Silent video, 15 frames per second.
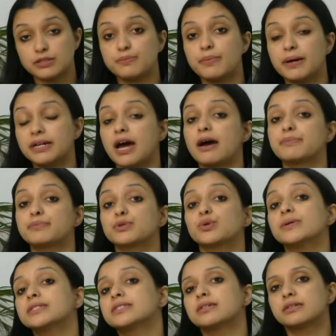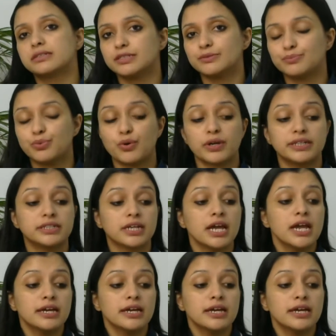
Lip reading: but up to a certain point.